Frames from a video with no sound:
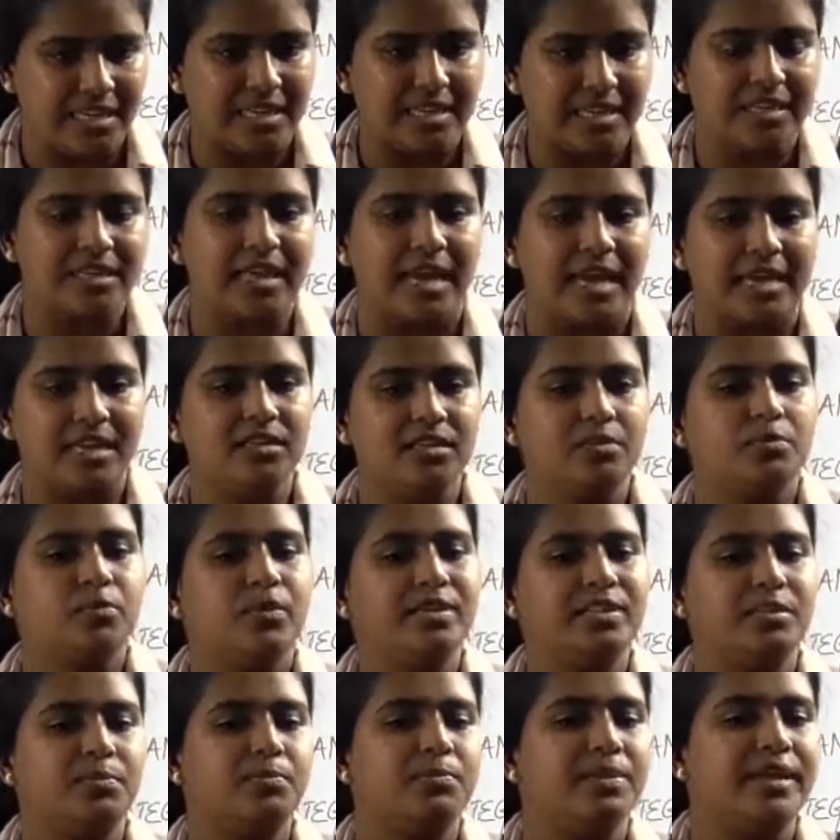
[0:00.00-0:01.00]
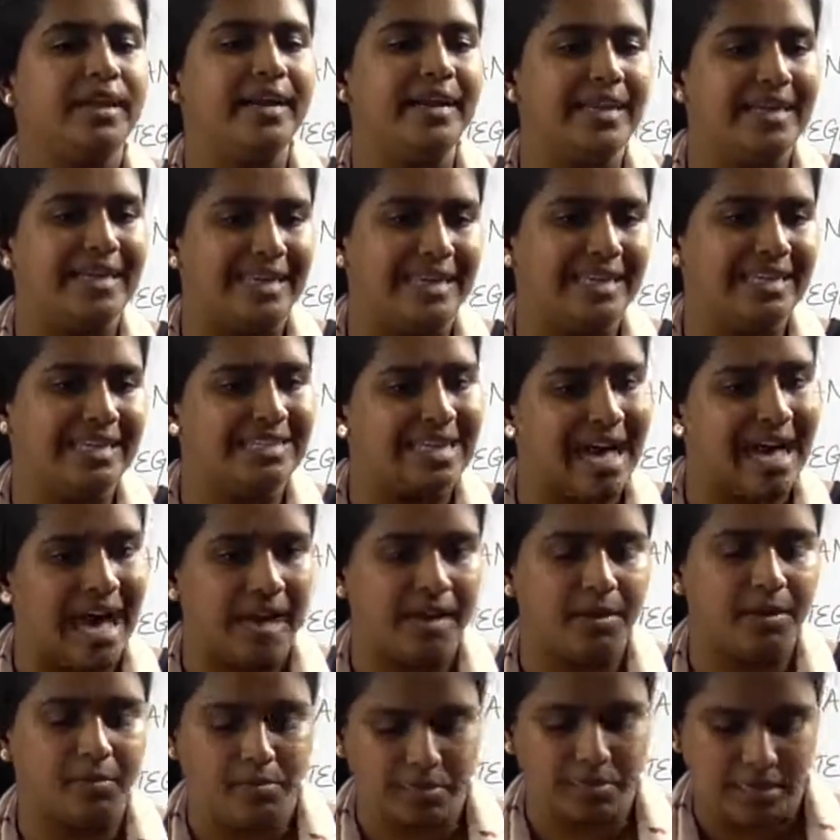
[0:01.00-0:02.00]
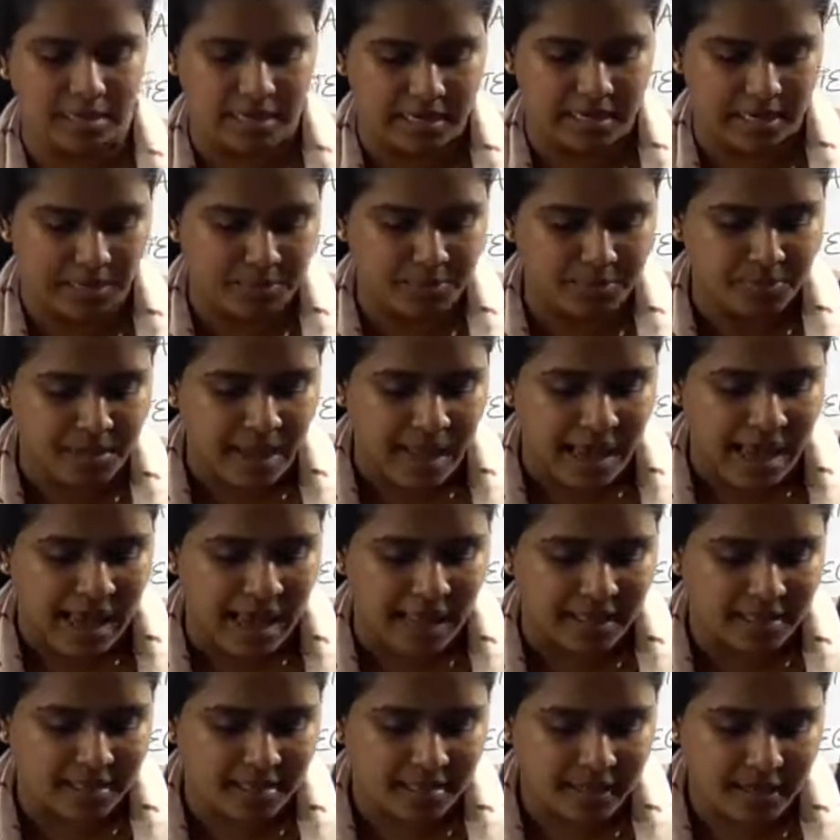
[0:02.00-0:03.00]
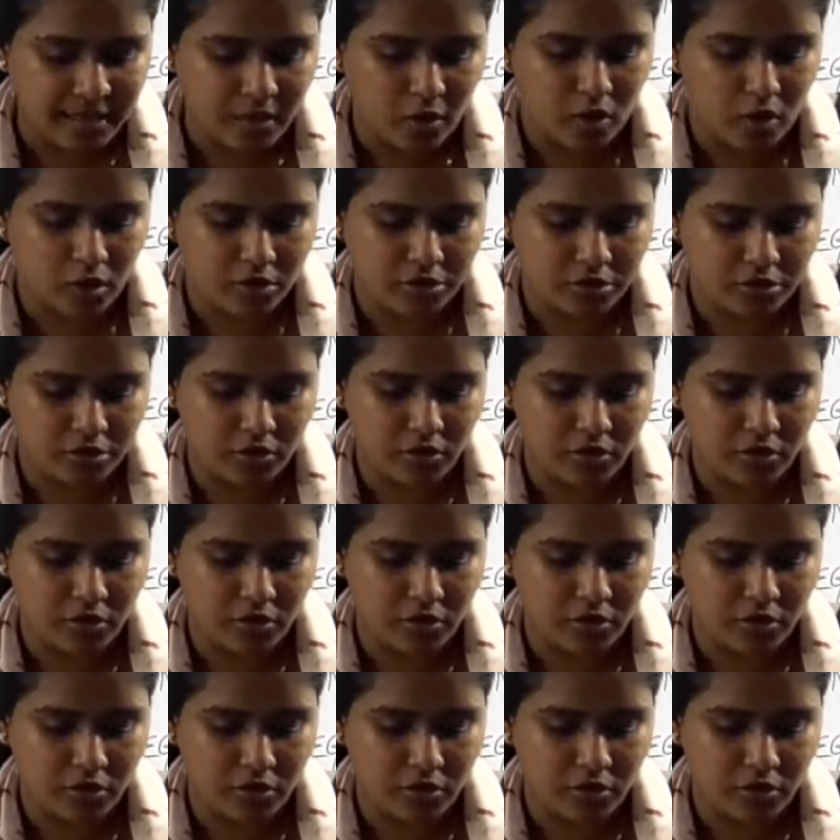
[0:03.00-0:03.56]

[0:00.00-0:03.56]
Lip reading: that is which breed yields high milk, and then also